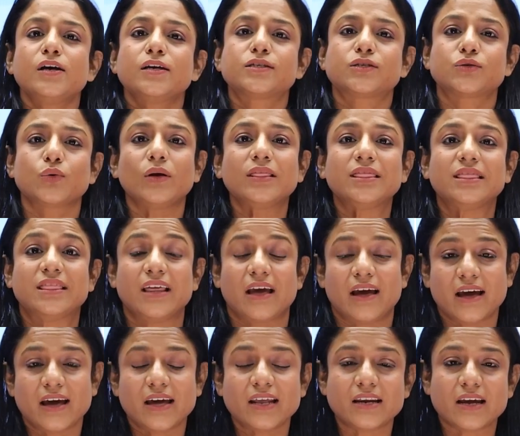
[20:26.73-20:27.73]
So
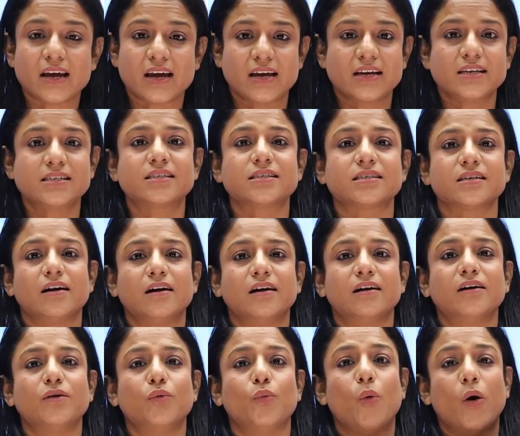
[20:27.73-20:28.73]
there is
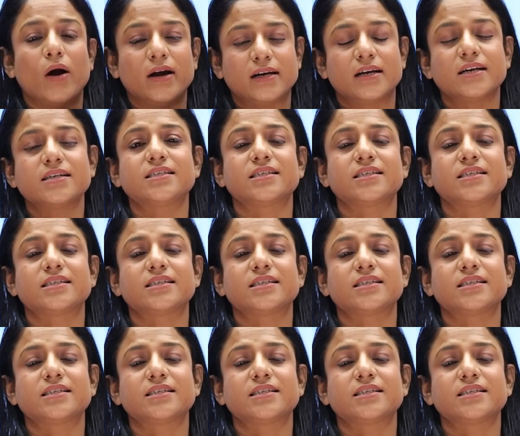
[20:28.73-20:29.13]
a water